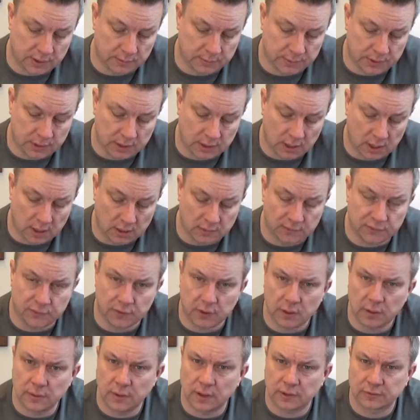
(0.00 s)
I'm going to go for
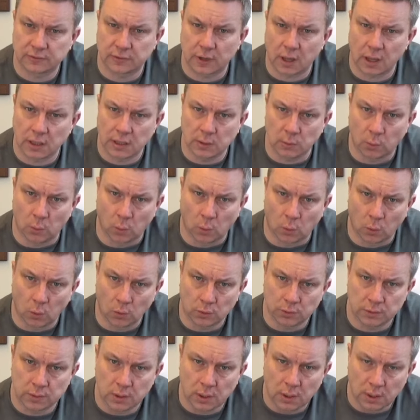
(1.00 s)
a slightly
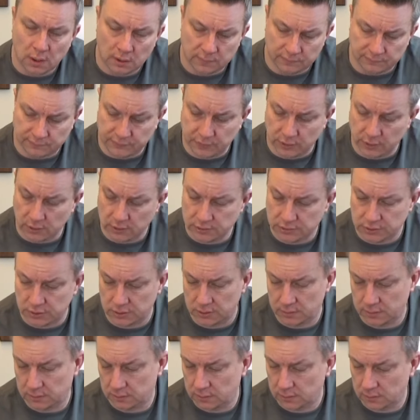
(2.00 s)
worn
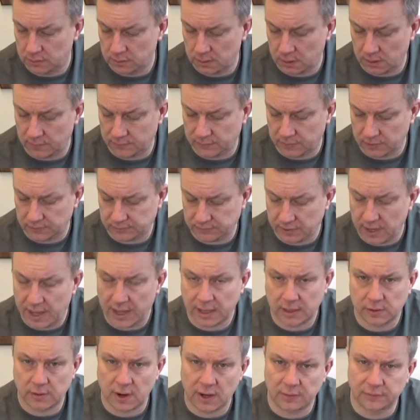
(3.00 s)
version of this
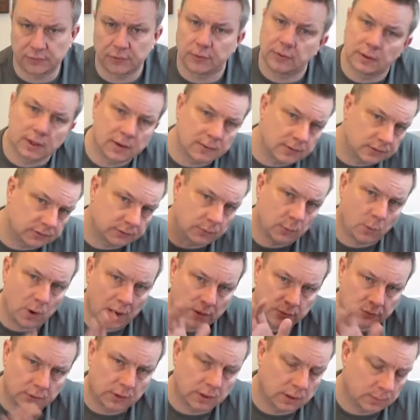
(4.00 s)
aircraft and give it some
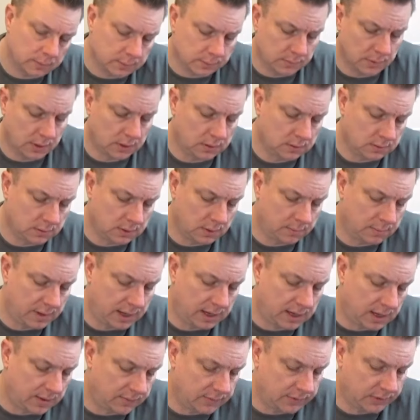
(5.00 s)
weathering and
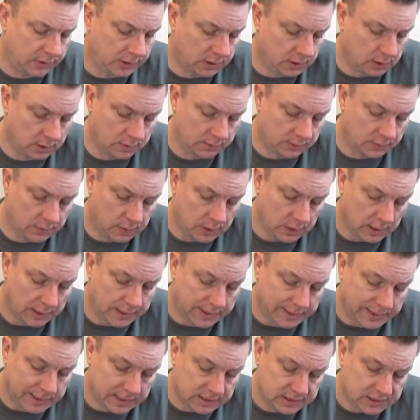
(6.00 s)
make everything kind of
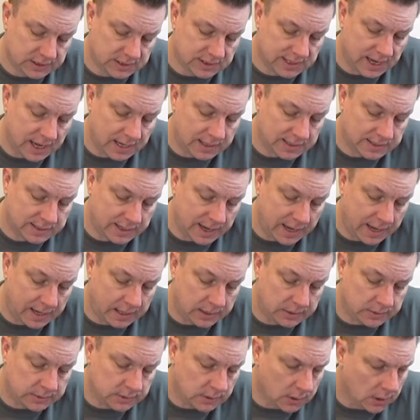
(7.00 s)
stand
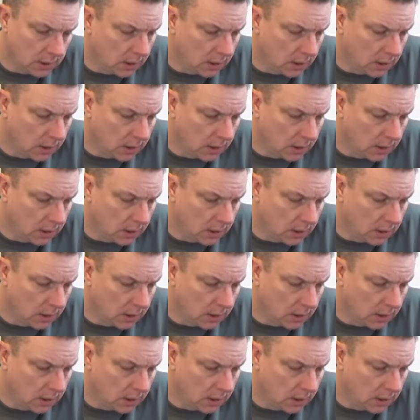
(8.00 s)
out.